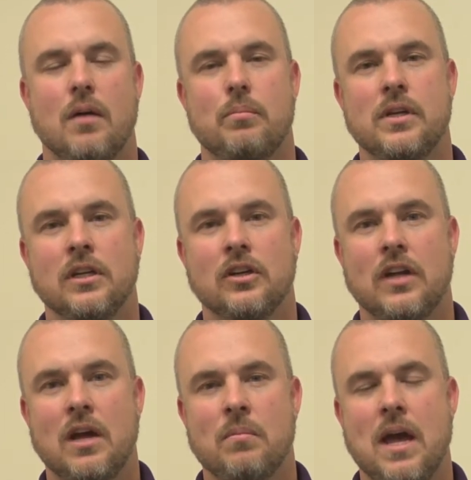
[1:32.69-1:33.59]
being good
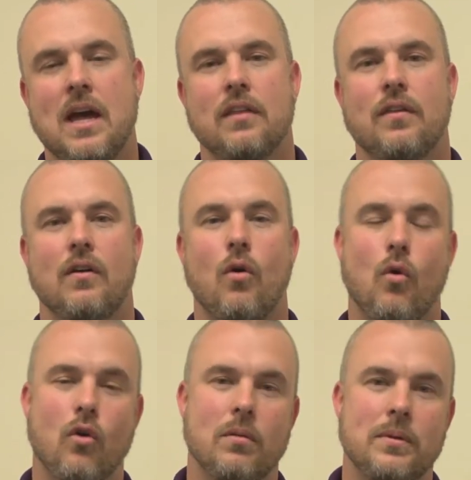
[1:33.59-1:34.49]
at math
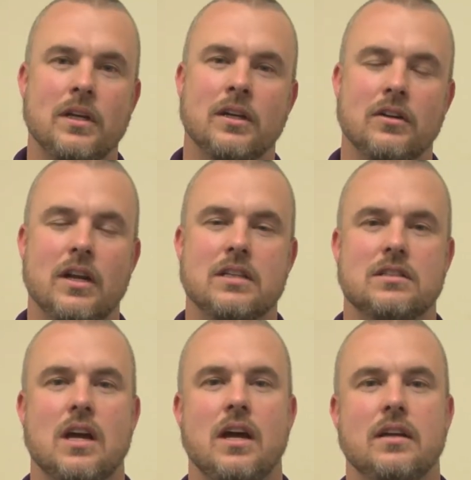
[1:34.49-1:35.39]
or being good at
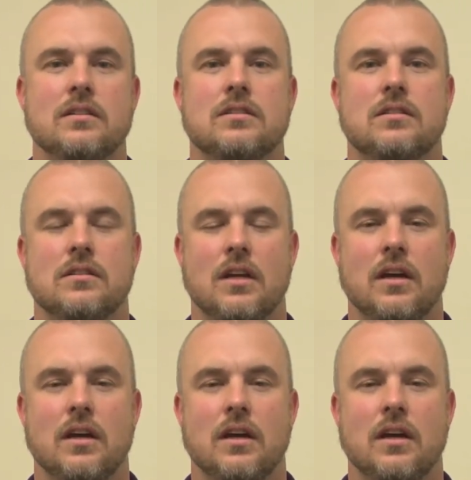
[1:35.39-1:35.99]
science